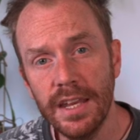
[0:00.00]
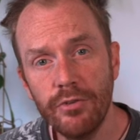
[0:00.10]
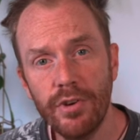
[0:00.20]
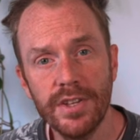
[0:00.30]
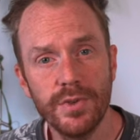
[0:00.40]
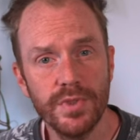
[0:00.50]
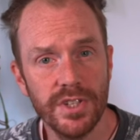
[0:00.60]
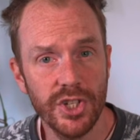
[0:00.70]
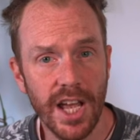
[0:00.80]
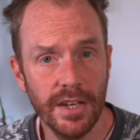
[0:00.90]
interest was a
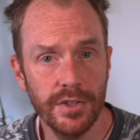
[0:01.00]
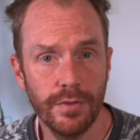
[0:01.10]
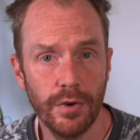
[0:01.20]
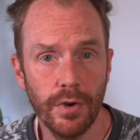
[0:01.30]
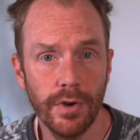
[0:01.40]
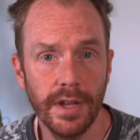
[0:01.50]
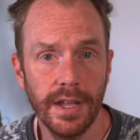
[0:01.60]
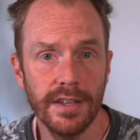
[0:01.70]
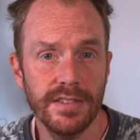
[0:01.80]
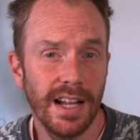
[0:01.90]
challenge for On,
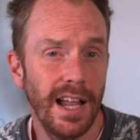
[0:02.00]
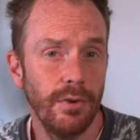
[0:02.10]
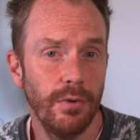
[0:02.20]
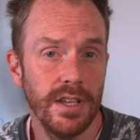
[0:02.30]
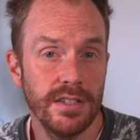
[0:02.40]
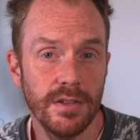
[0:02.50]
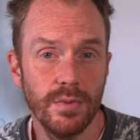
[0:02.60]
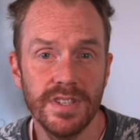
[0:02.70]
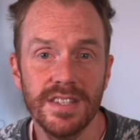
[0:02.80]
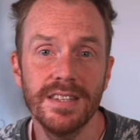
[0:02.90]
as the Cloud Racer
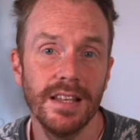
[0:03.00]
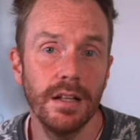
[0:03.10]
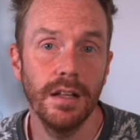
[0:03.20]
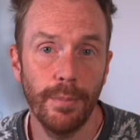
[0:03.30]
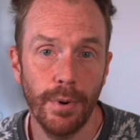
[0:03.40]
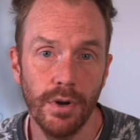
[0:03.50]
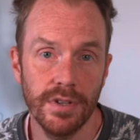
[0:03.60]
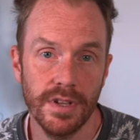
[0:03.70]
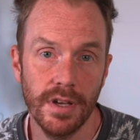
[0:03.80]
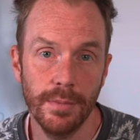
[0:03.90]
was still a
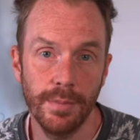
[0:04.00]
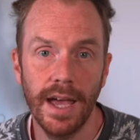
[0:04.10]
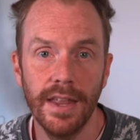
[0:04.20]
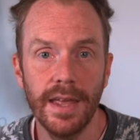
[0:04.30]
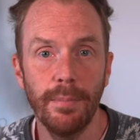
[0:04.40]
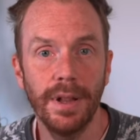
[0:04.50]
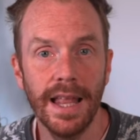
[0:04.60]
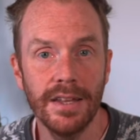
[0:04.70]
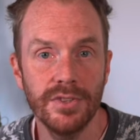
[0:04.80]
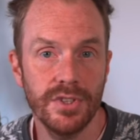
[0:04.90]
prototype, and their
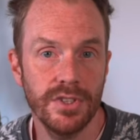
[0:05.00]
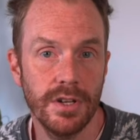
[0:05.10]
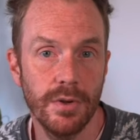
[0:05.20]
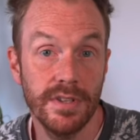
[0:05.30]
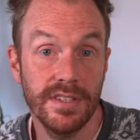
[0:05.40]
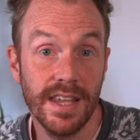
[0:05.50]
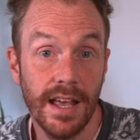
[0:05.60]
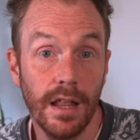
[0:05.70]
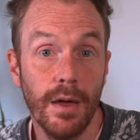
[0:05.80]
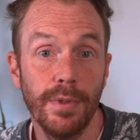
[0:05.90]
plans to slowly scale
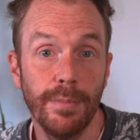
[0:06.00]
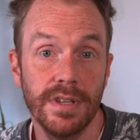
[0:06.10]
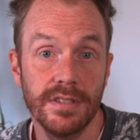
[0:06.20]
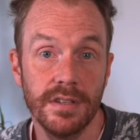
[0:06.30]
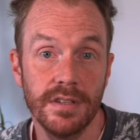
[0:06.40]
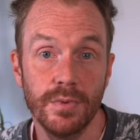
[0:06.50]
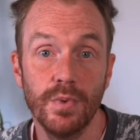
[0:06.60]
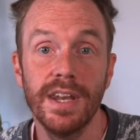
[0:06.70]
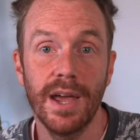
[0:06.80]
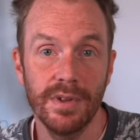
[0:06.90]
up the business were
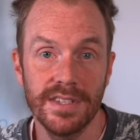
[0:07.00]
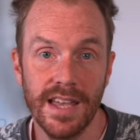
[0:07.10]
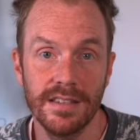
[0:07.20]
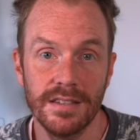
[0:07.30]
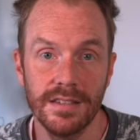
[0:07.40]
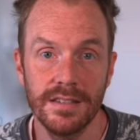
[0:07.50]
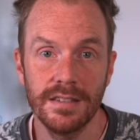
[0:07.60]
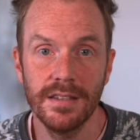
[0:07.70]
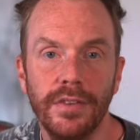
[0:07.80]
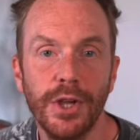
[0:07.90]
now in
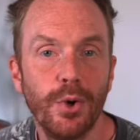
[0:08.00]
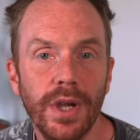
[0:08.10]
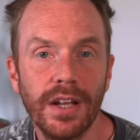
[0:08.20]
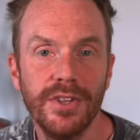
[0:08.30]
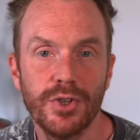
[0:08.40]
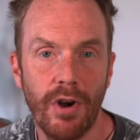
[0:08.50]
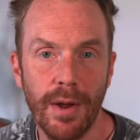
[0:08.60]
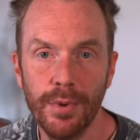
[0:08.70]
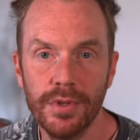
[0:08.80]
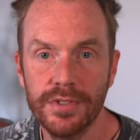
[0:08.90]
tatters. They quickly
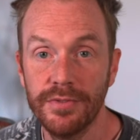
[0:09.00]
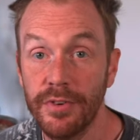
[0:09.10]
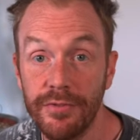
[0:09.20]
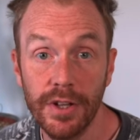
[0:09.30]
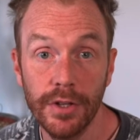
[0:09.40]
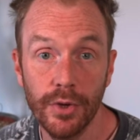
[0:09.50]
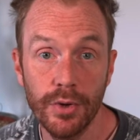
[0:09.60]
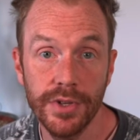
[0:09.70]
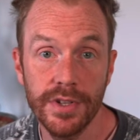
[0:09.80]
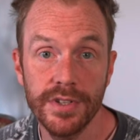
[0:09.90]
scrambled to fulfill the
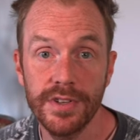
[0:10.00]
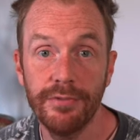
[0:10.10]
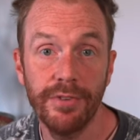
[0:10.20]
orders,